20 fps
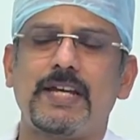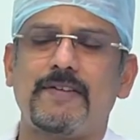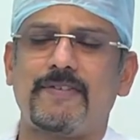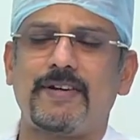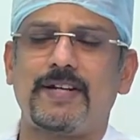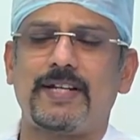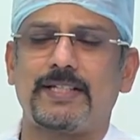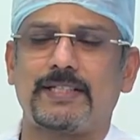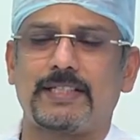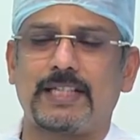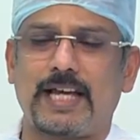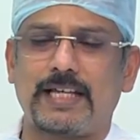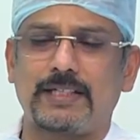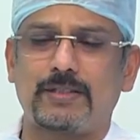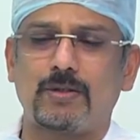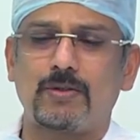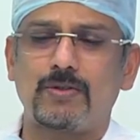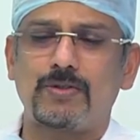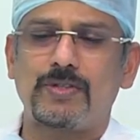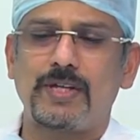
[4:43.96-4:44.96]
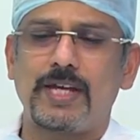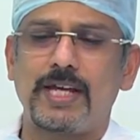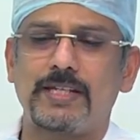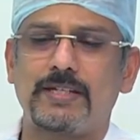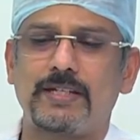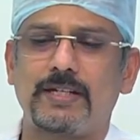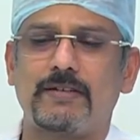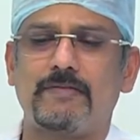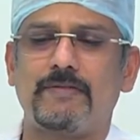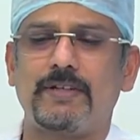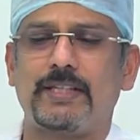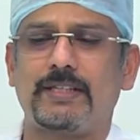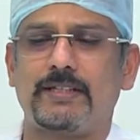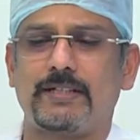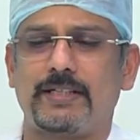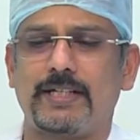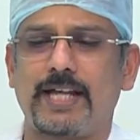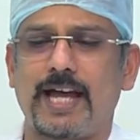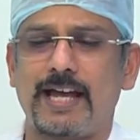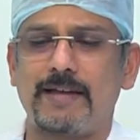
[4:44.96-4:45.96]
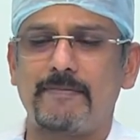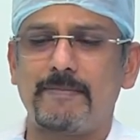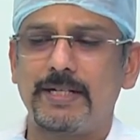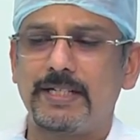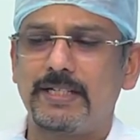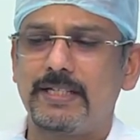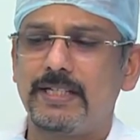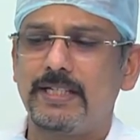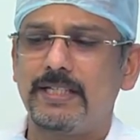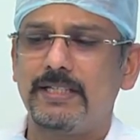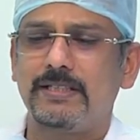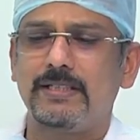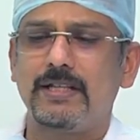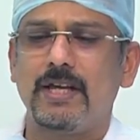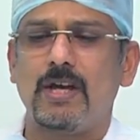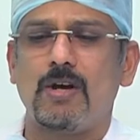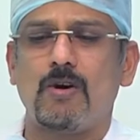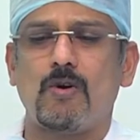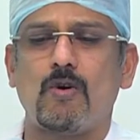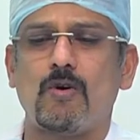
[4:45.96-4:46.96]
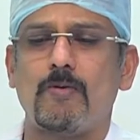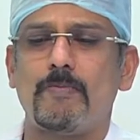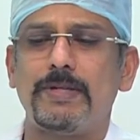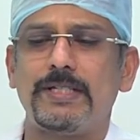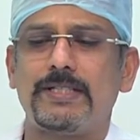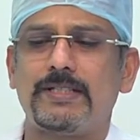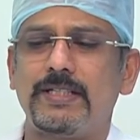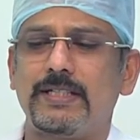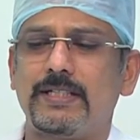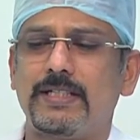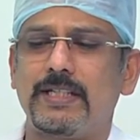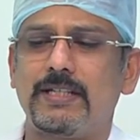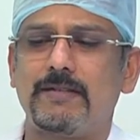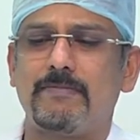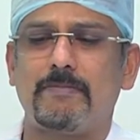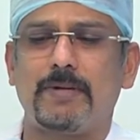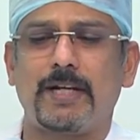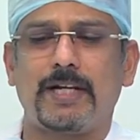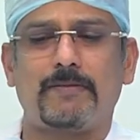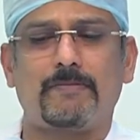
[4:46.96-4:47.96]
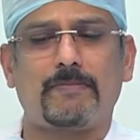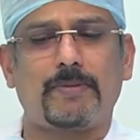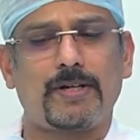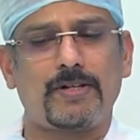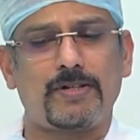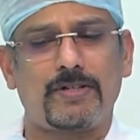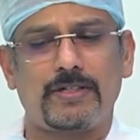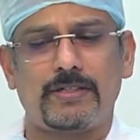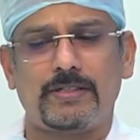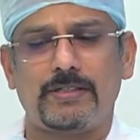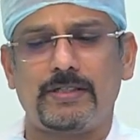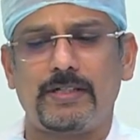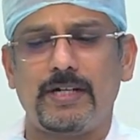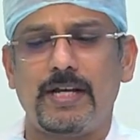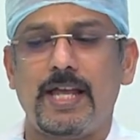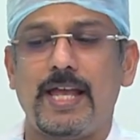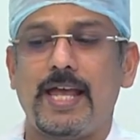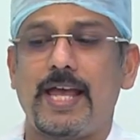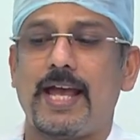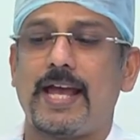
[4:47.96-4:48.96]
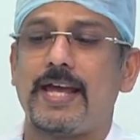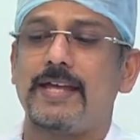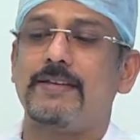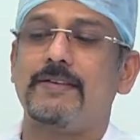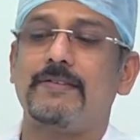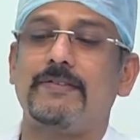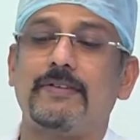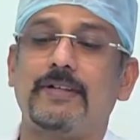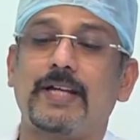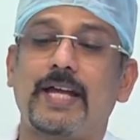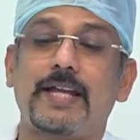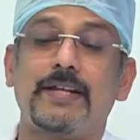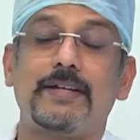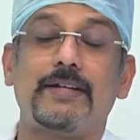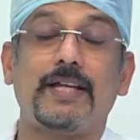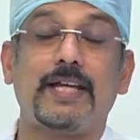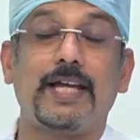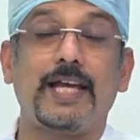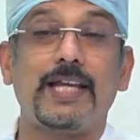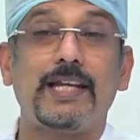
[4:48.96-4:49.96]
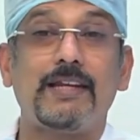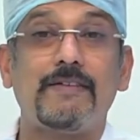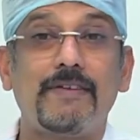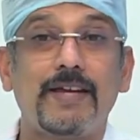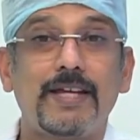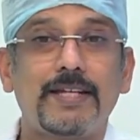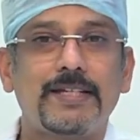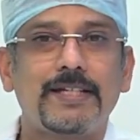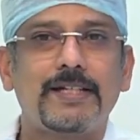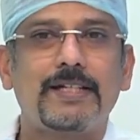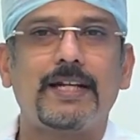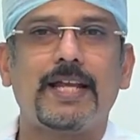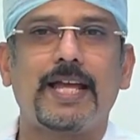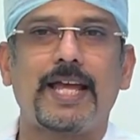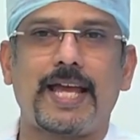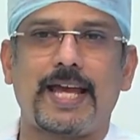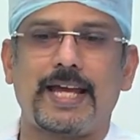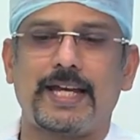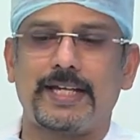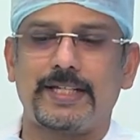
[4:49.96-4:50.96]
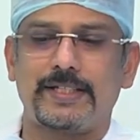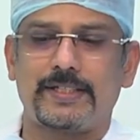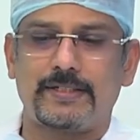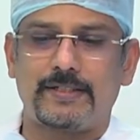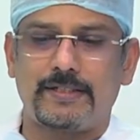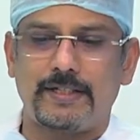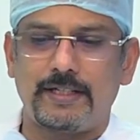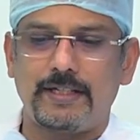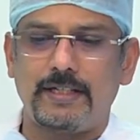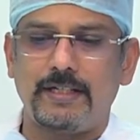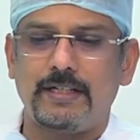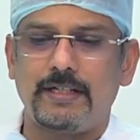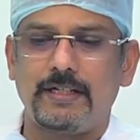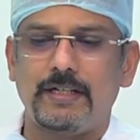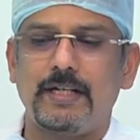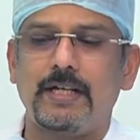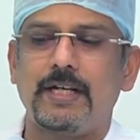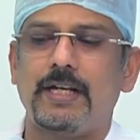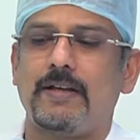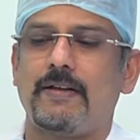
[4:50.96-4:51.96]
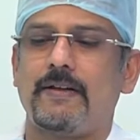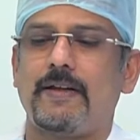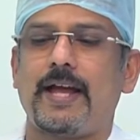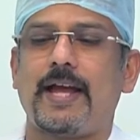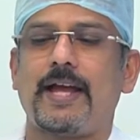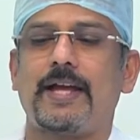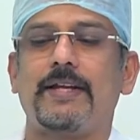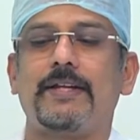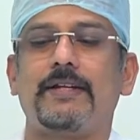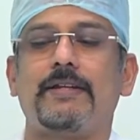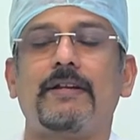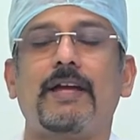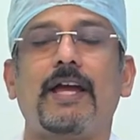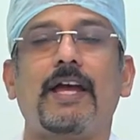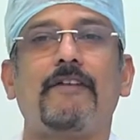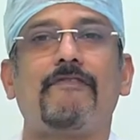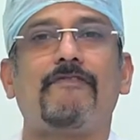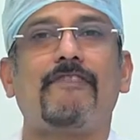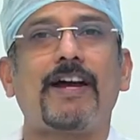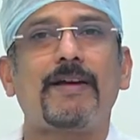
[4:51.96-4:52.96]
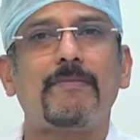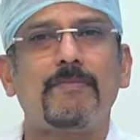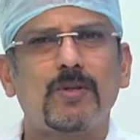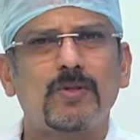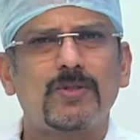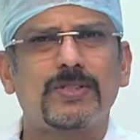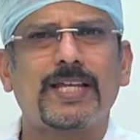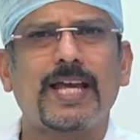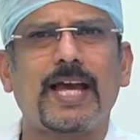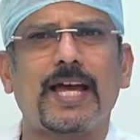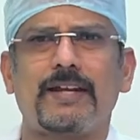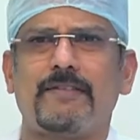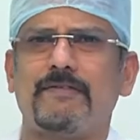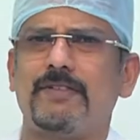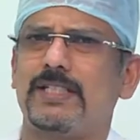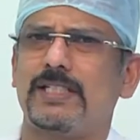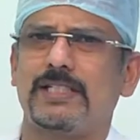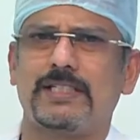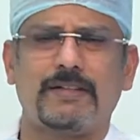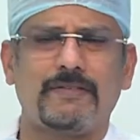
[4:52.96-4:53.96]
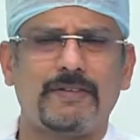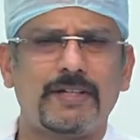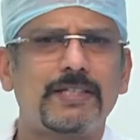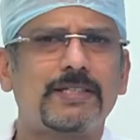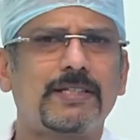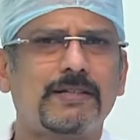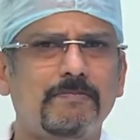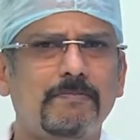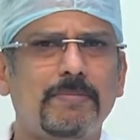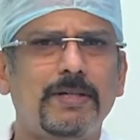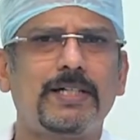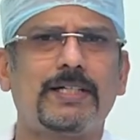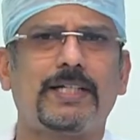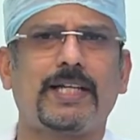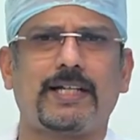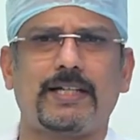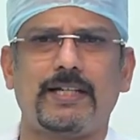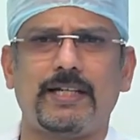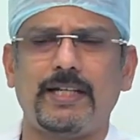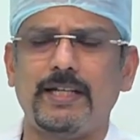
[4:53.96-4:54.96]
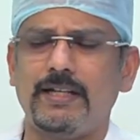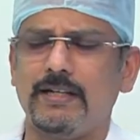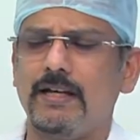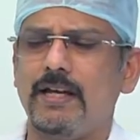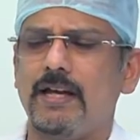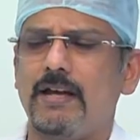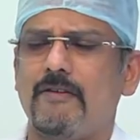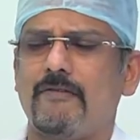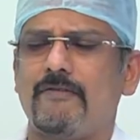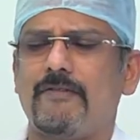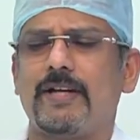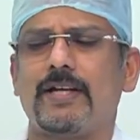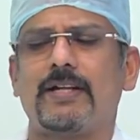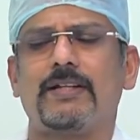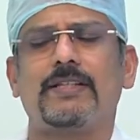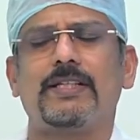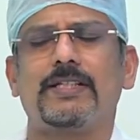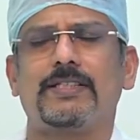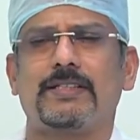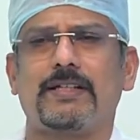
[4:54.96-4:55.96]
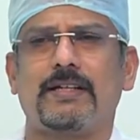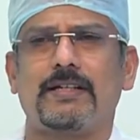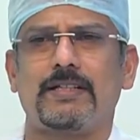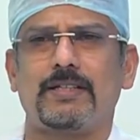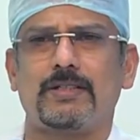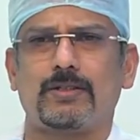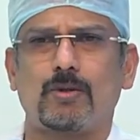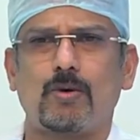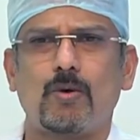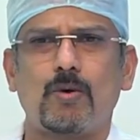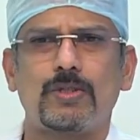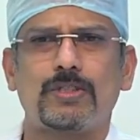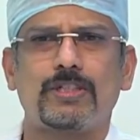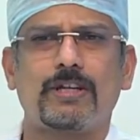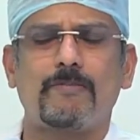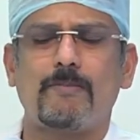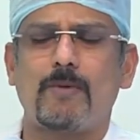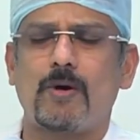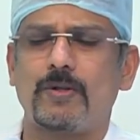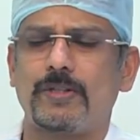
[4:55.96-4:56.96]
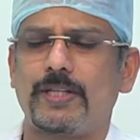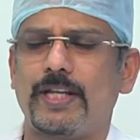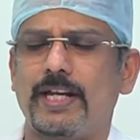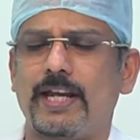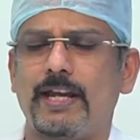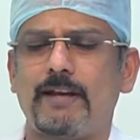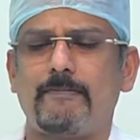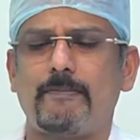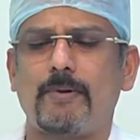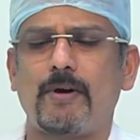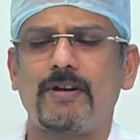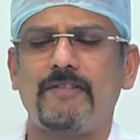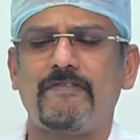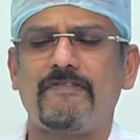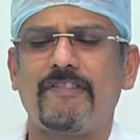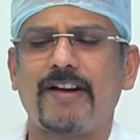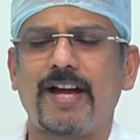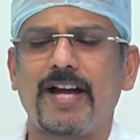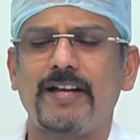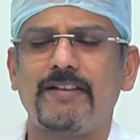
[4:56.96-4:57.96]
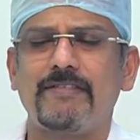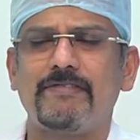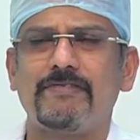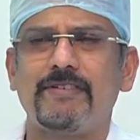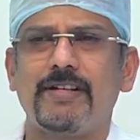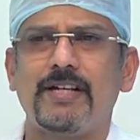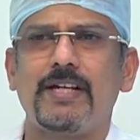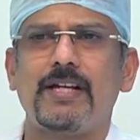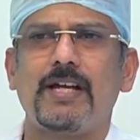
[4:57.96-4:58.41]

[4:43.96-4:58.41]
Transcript: if it is associated with diabetes, obesity, blood pressure, and elevated AST, and a fibroscan, which is a very simple technique where the scores are more than 8.5,